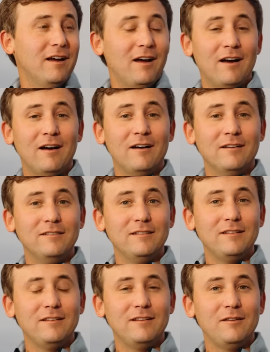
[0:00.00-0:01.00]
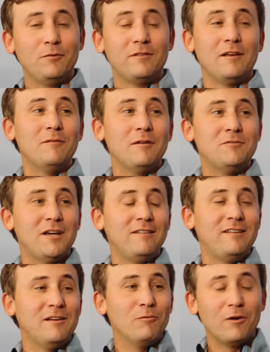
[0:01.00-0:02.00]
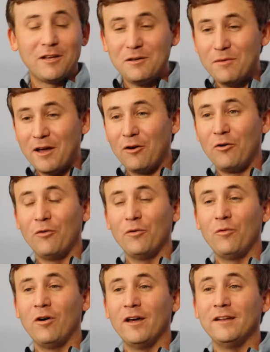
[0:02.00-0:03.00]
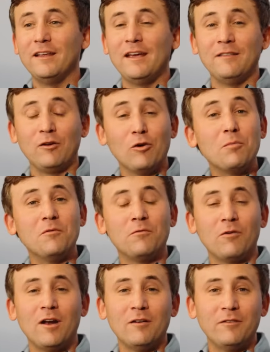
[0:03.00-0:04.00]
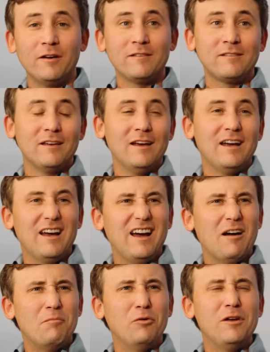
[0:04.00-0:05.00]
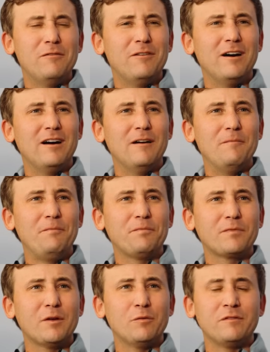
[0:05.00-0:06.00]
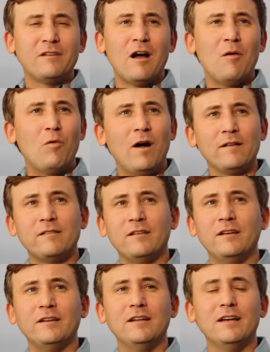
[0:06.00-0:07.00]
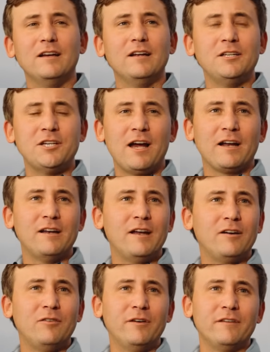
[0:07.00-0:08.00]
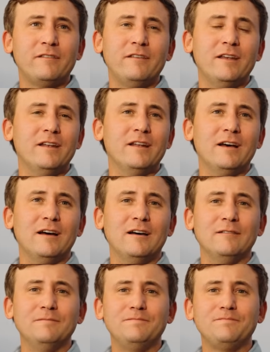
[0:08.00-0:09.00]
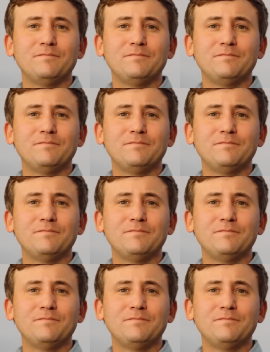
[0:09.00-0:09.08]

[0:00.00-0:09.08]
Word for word: Uh, ah, That's right. It was the same day JT and Rickie made a hole in one. In the group in front of us, I believe uh, it was Tom Watson, Jack Nicklaus, and uh,